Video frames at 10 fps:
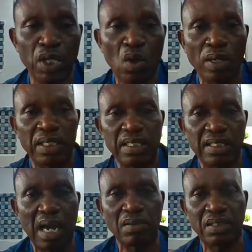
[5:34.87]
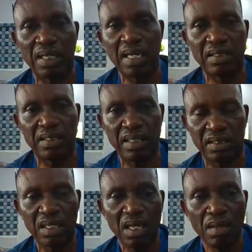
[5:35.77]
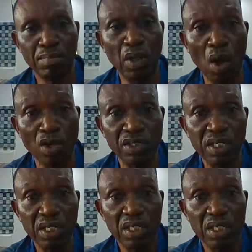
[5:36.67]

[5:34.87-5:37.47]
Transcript: the court discountenances, because